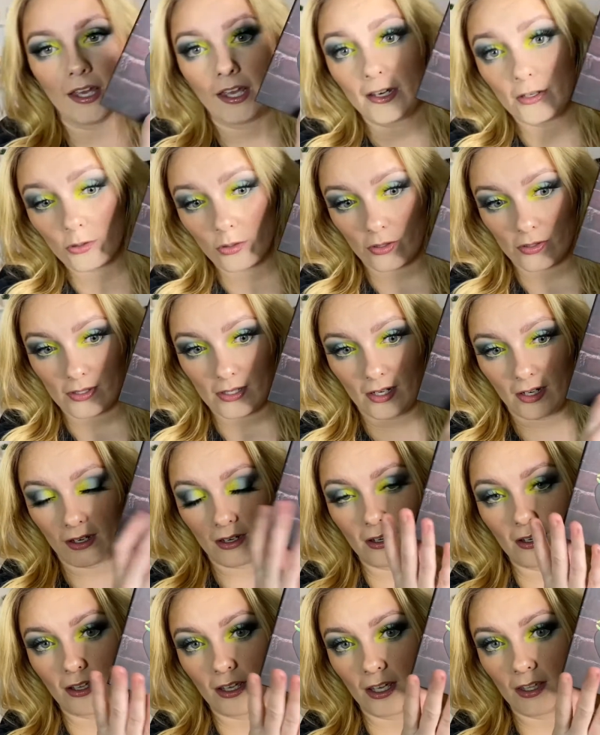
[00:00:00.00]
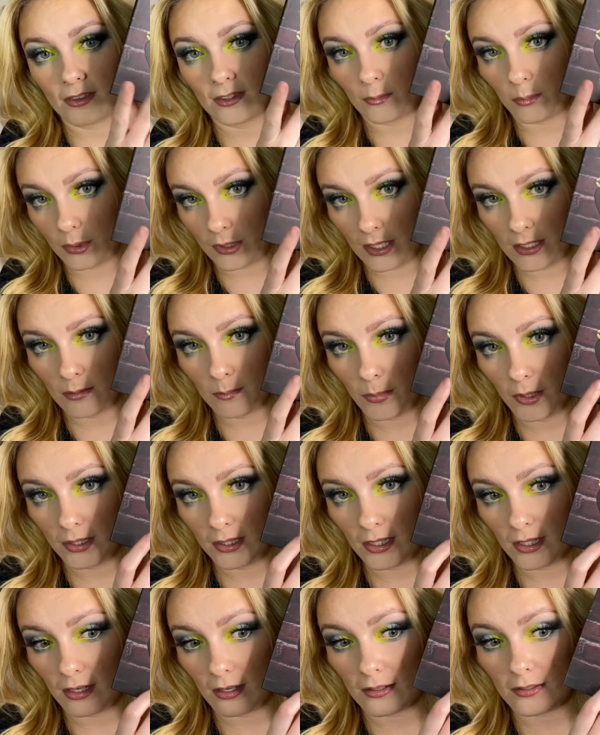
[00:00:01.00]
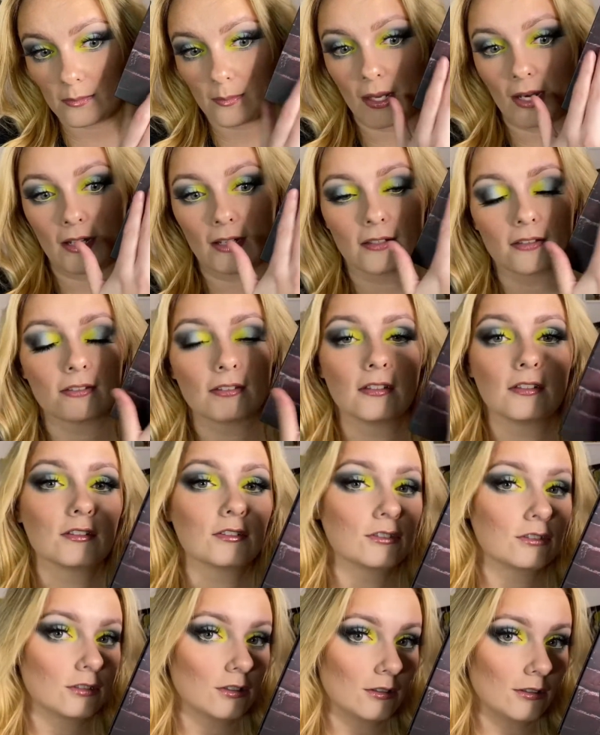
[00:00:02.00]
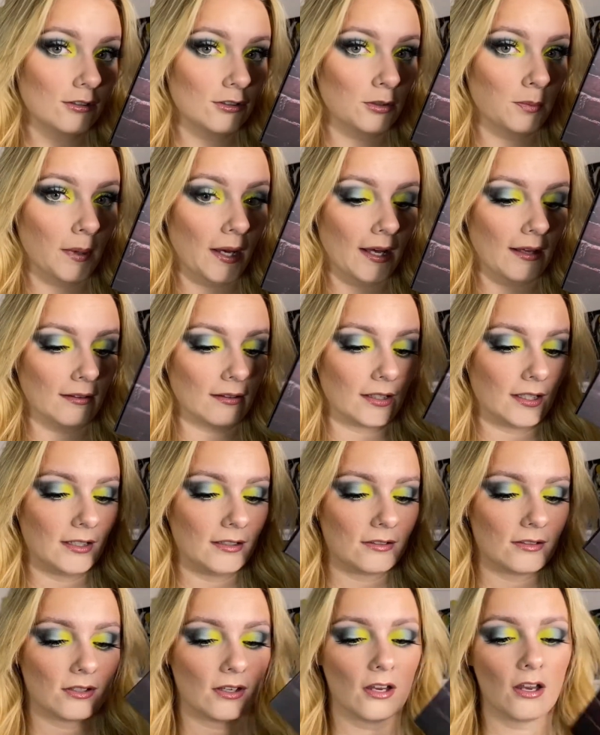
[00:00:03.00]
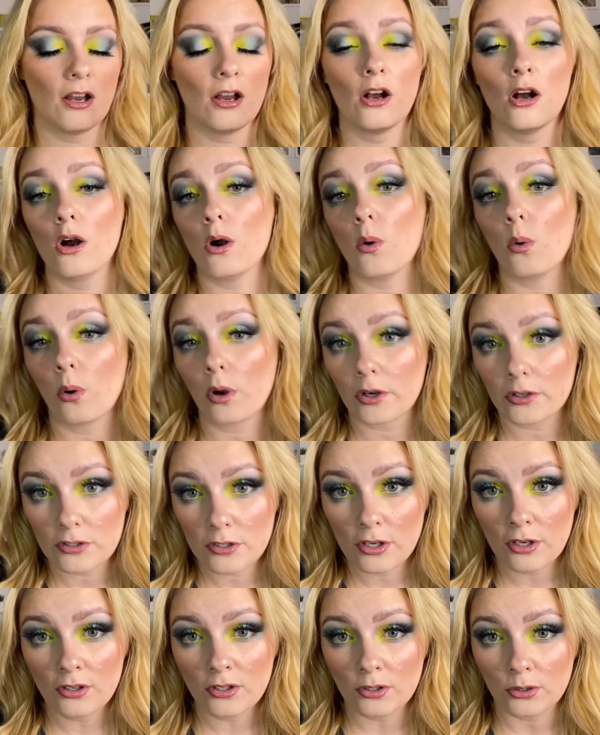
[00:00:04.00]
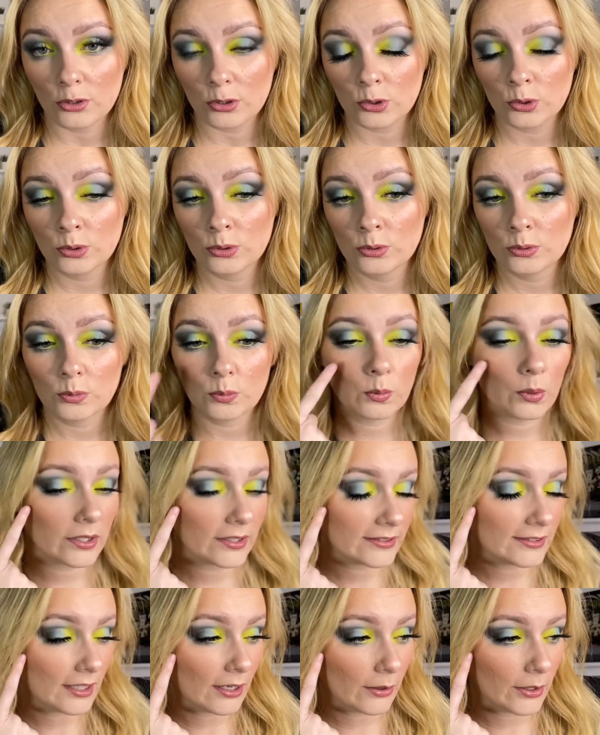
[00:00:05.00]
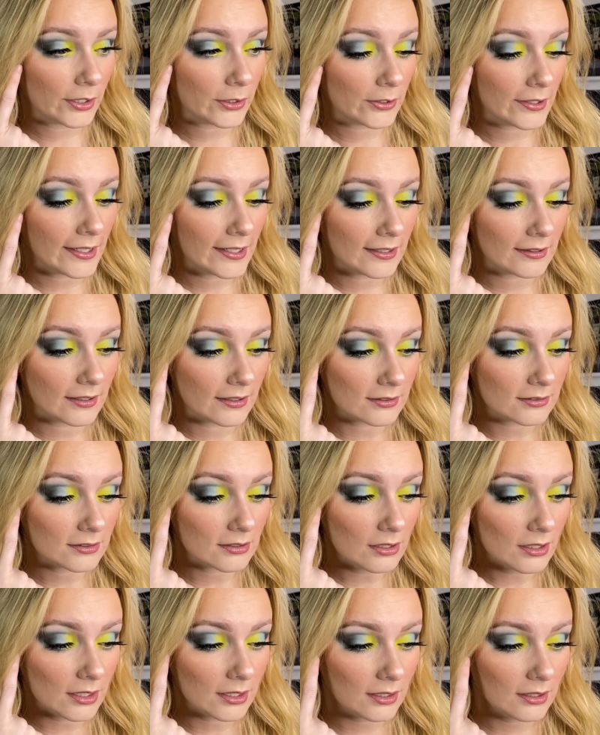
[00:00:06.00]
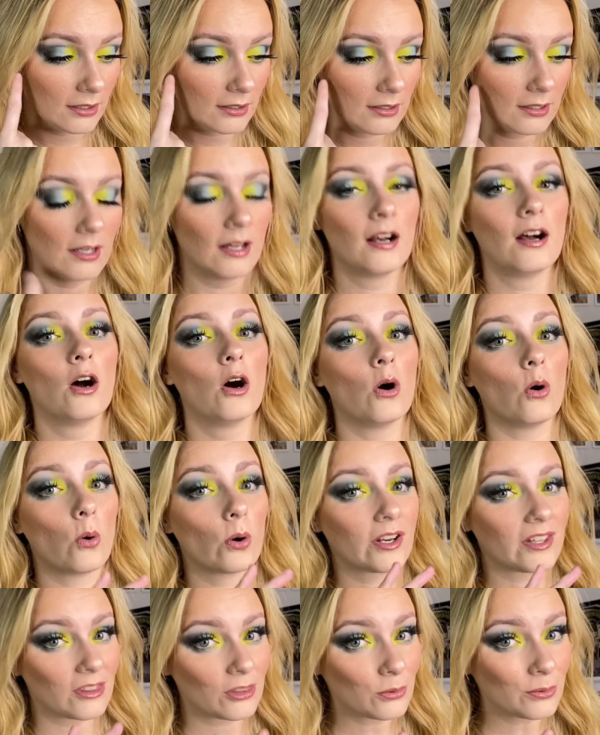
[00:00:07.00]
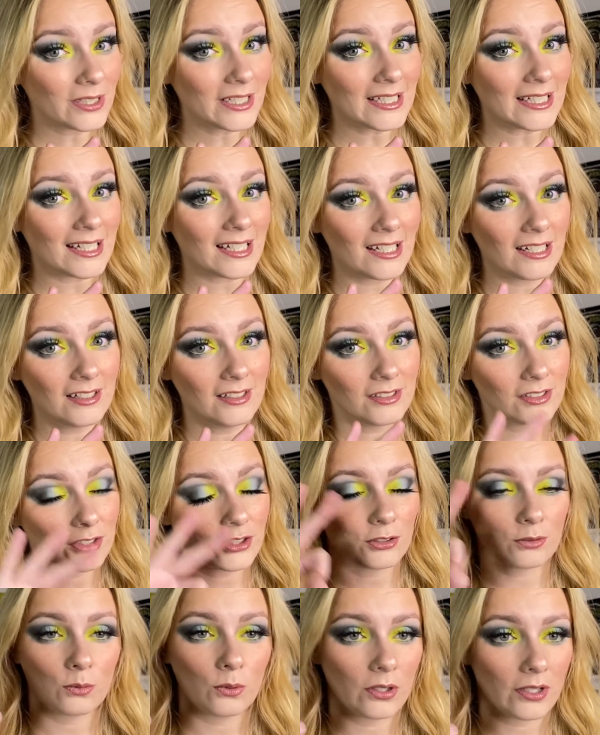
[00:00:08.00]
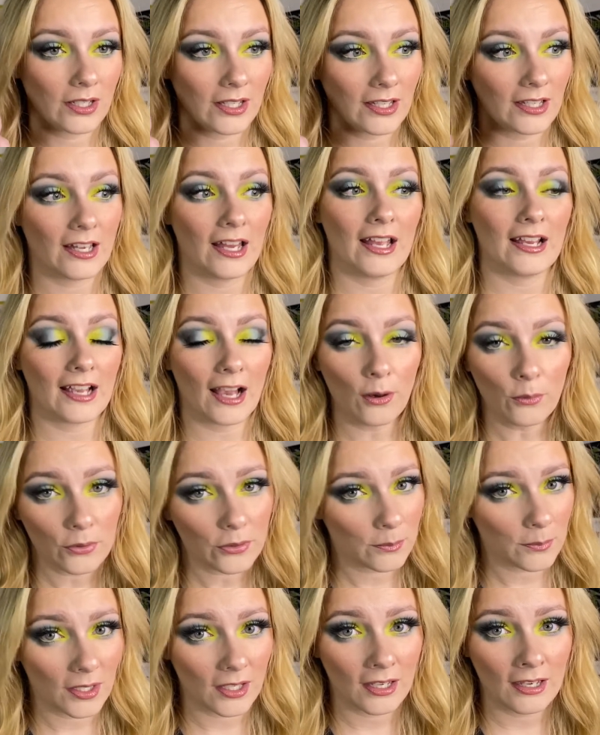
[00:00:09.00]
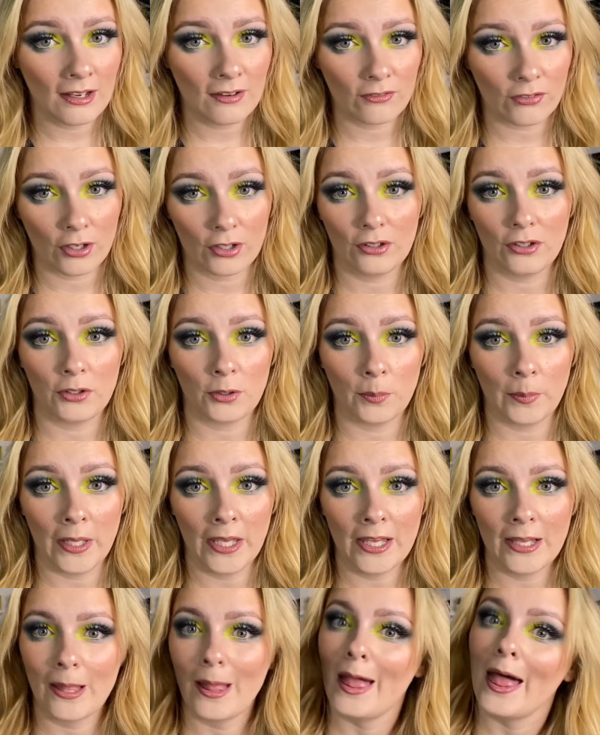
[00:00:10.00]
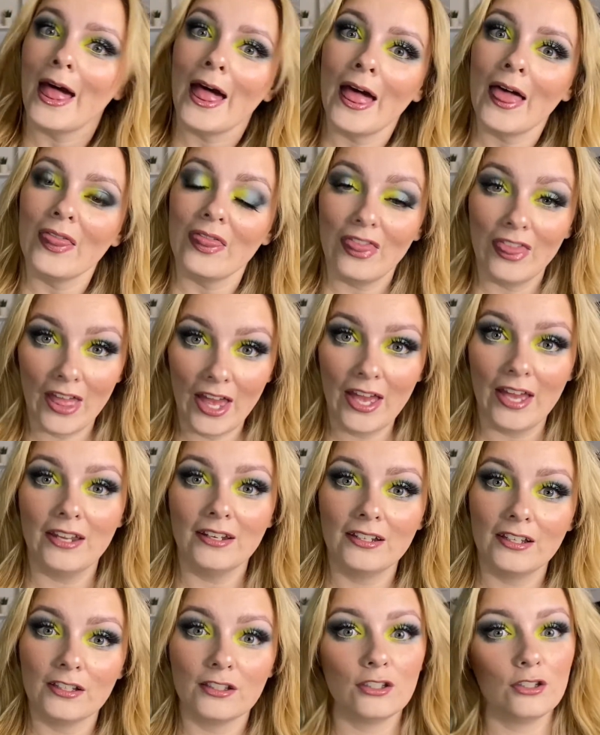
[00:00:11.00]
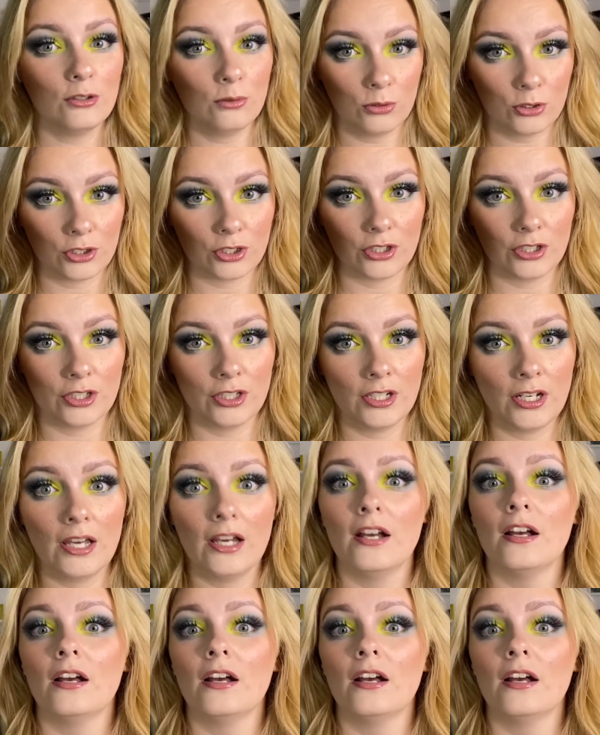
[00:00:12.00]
interested in the Blend Bunny Cosmetics Surge Palette, or two, want to see how I created this look, or three, just want to hang out with me for a little bit, then you should